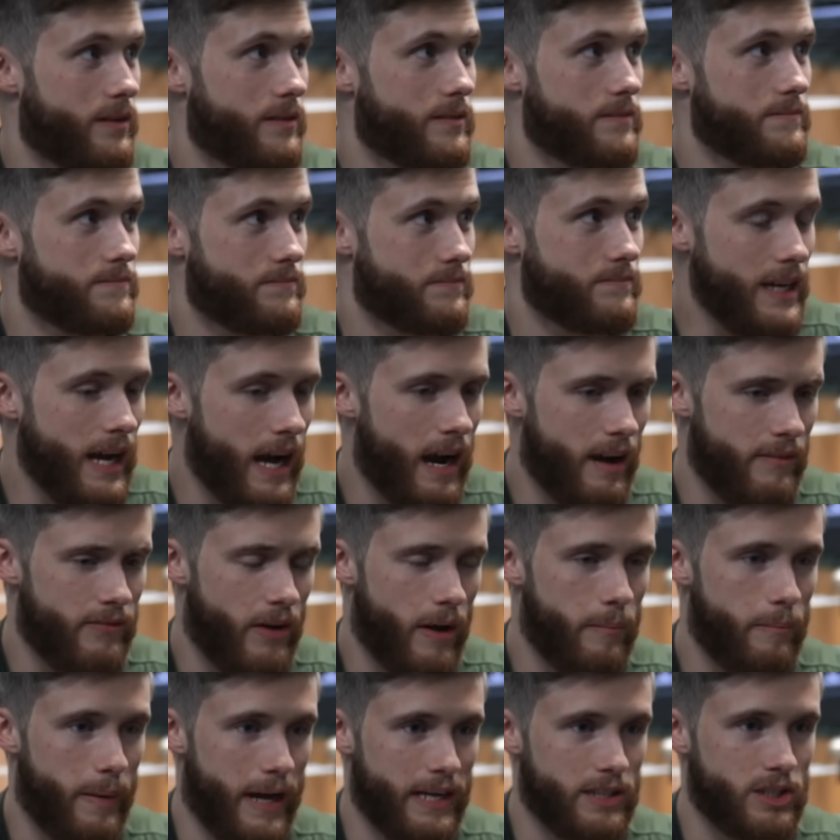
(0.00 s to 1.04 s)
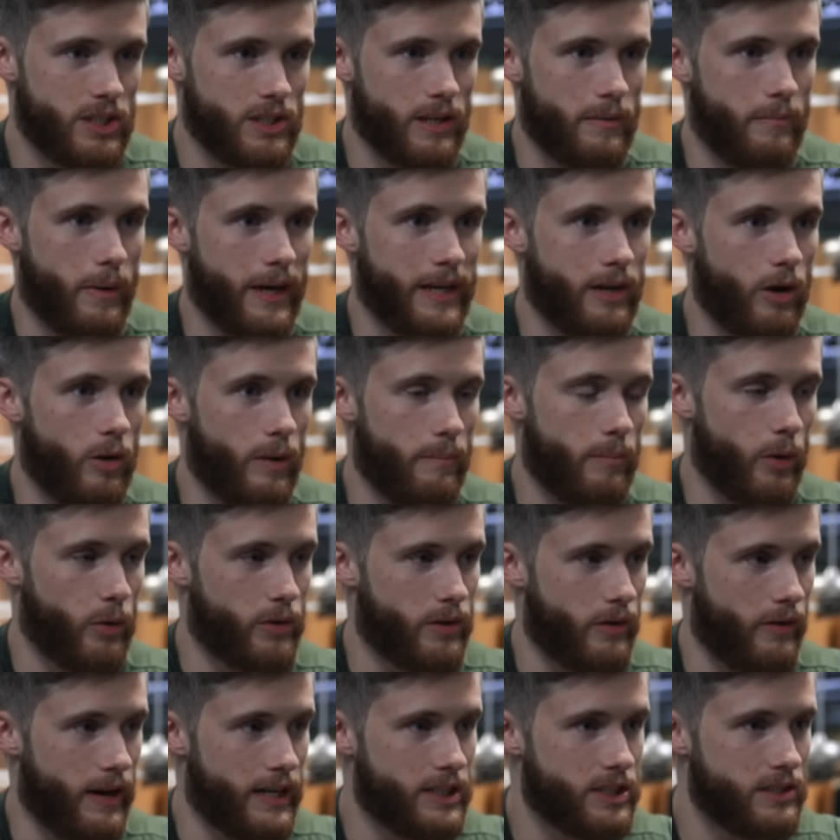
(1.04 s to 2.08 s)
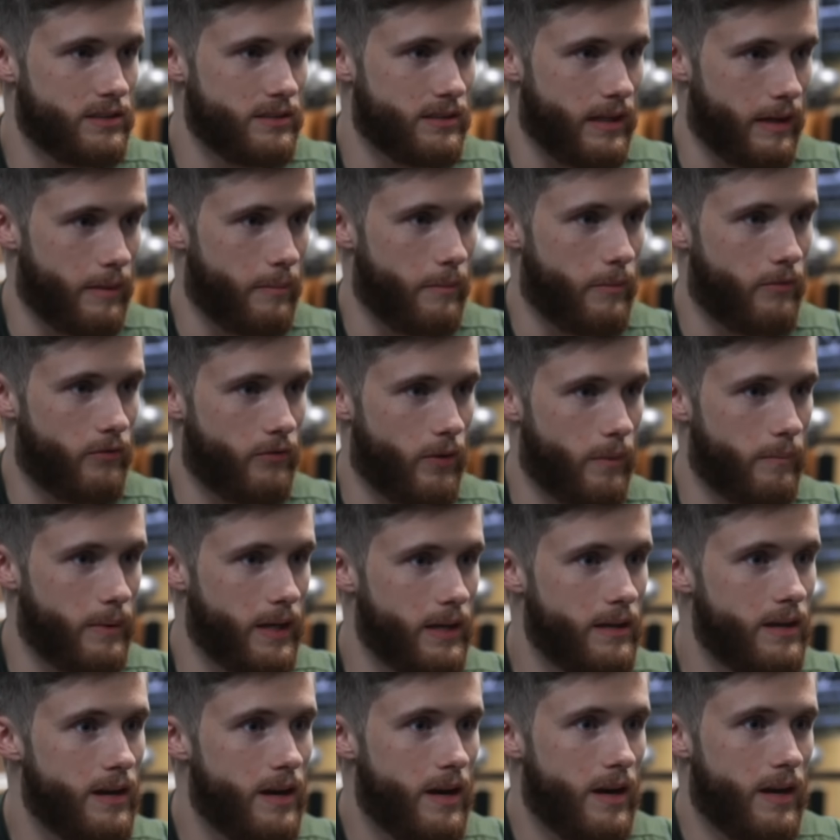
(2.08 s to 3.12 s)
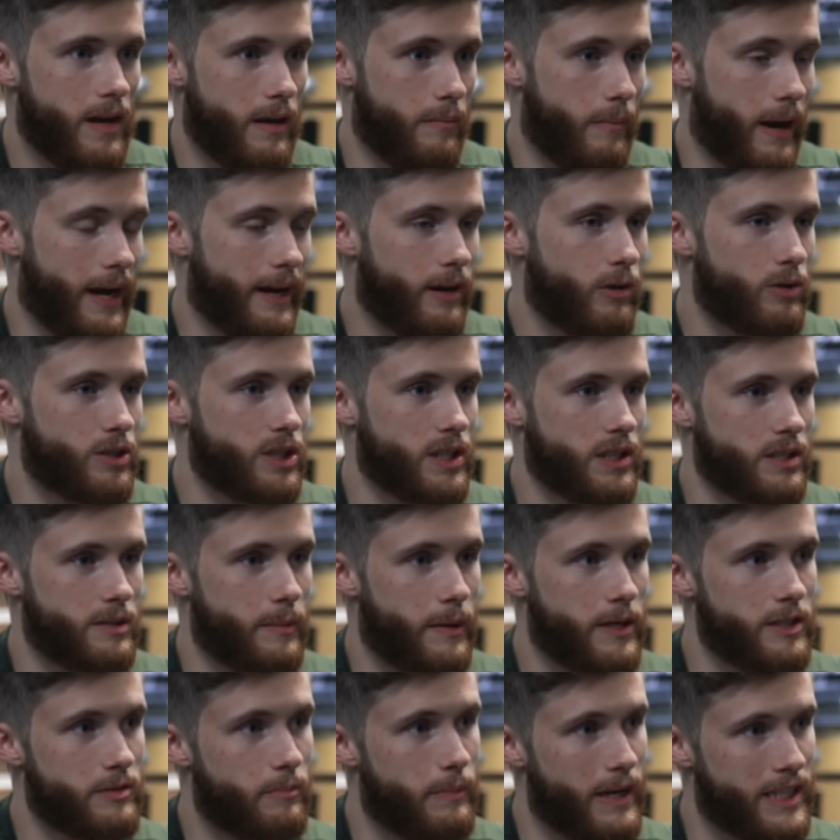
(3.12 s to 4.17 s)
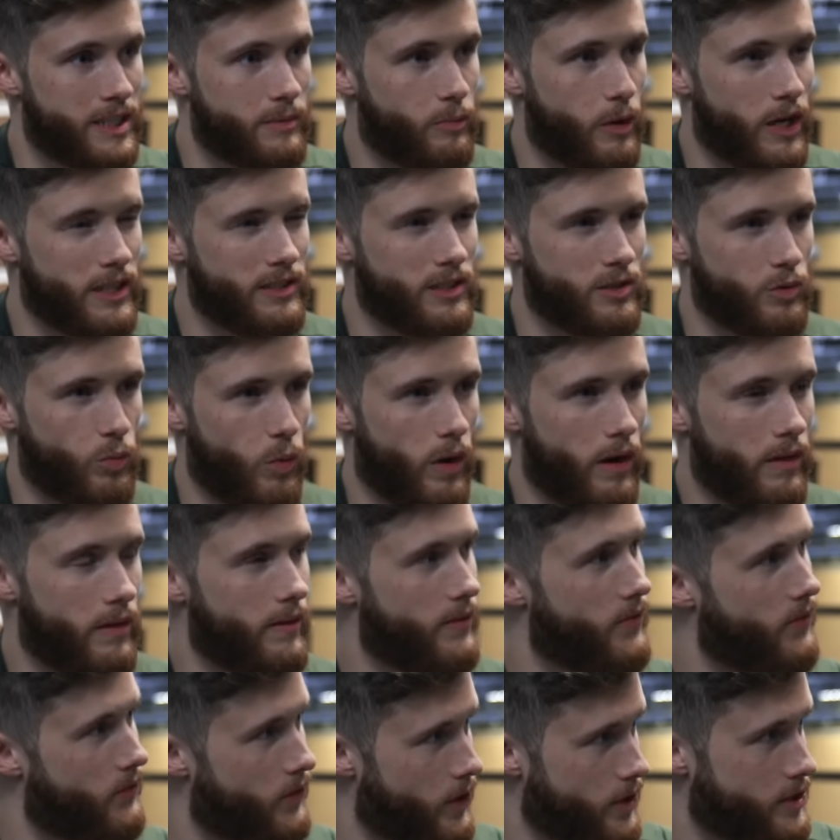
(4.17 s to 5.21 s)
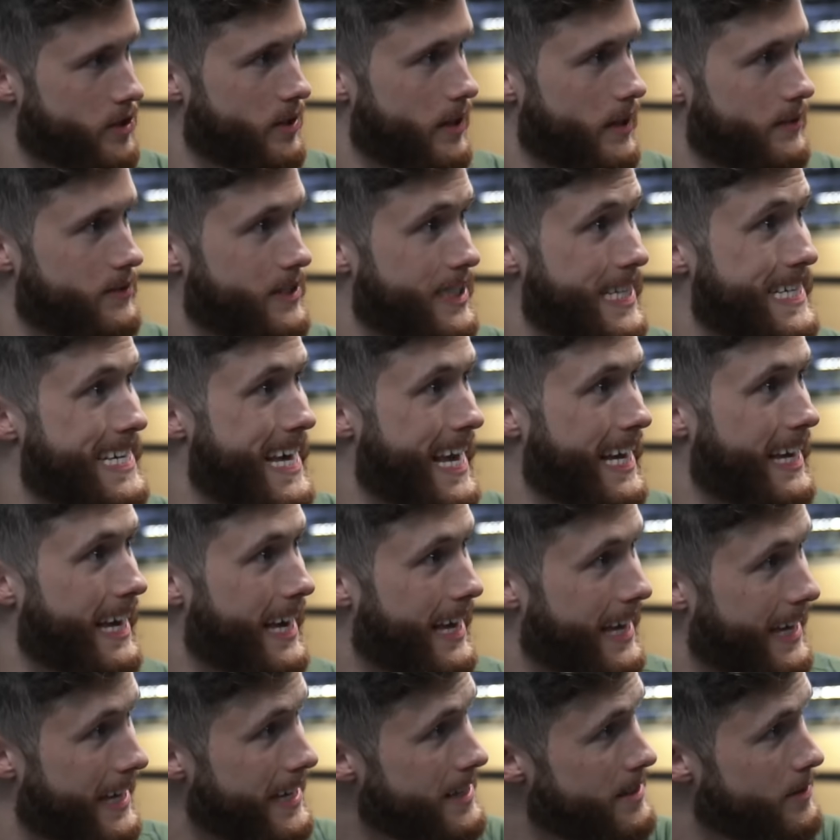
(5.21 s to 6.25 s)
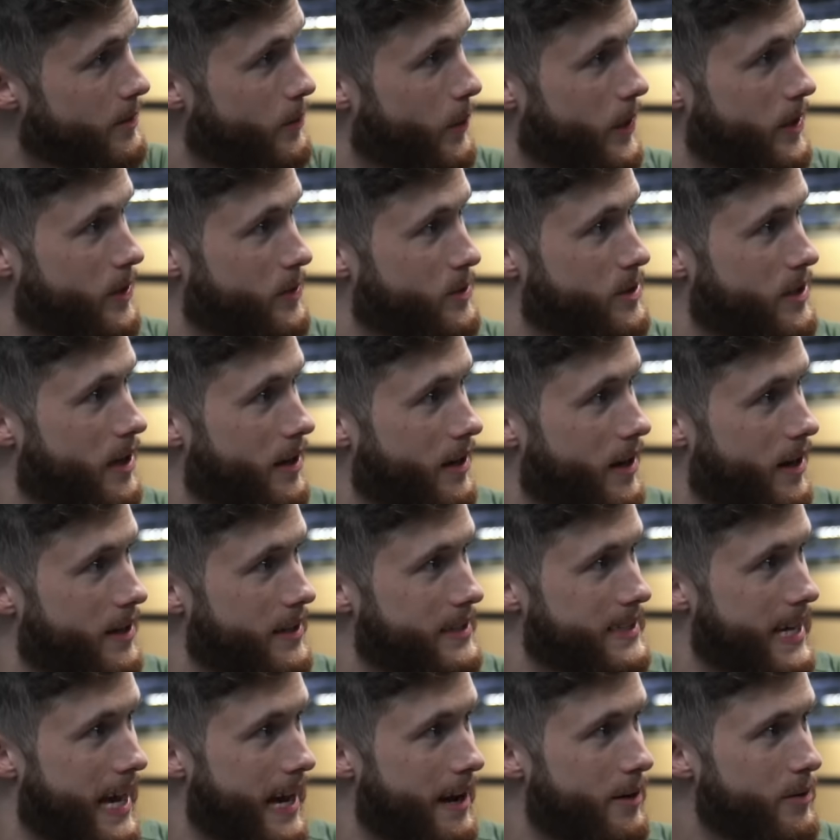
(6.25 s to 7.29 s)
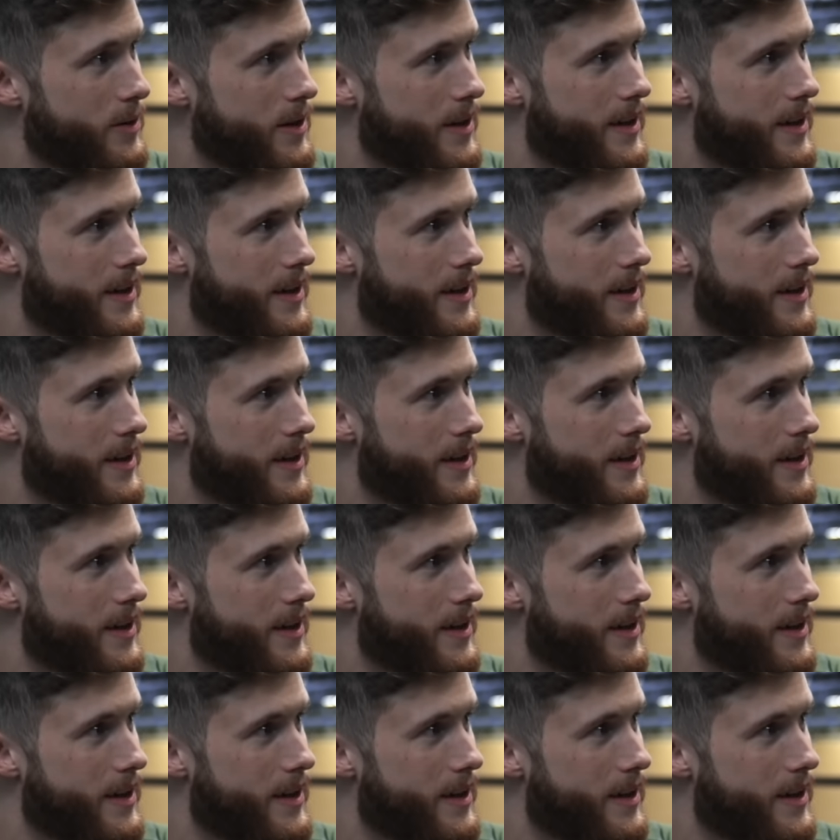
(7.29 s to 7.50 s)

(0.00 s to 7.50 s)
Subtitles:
And I find bench, it might go in both directions. Like for me, in my coaching experience, bench press is one of the first lifts to take a hit when you start cutting down.